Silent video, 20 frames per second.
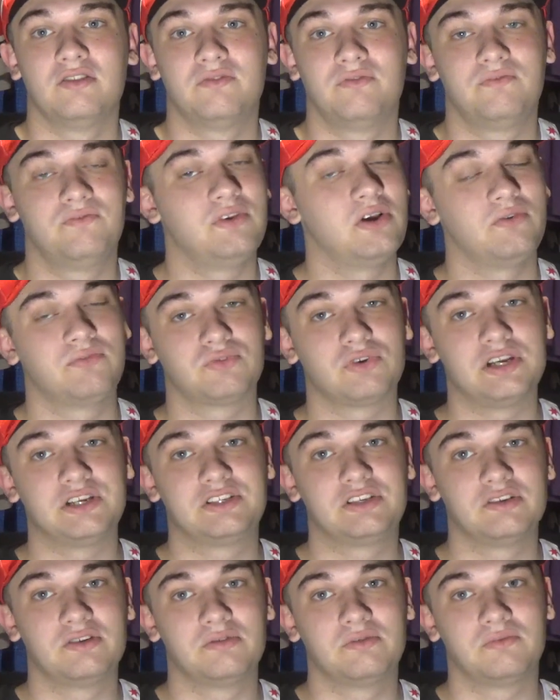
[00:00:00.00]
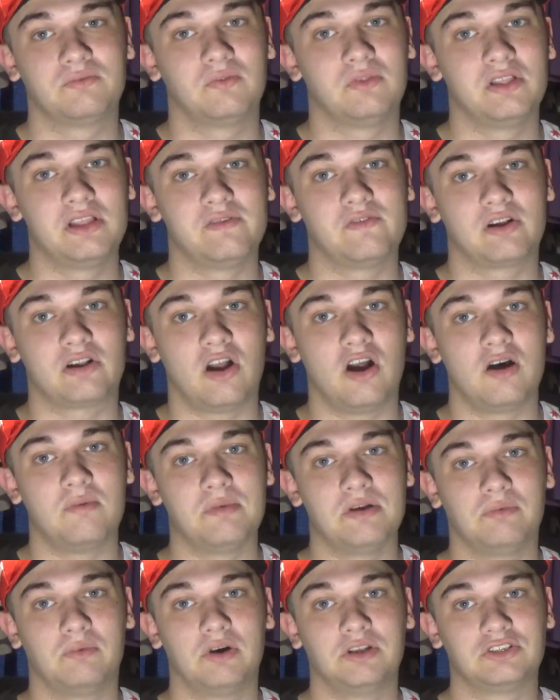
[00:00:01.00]
Feel free to leave a
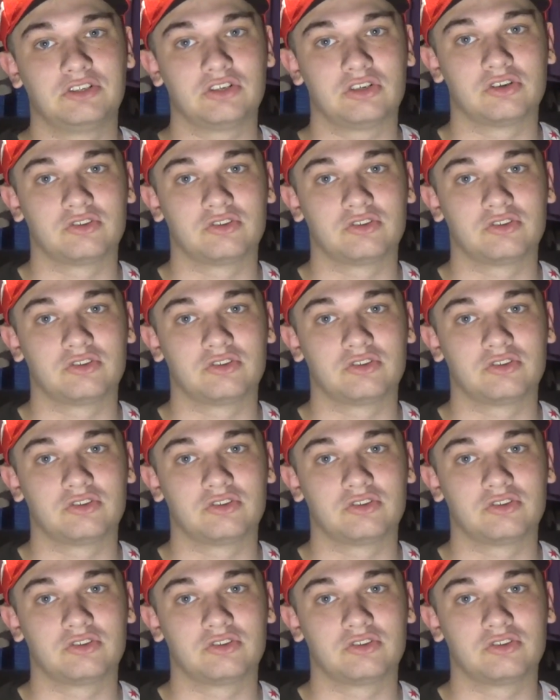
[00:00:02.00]
comment what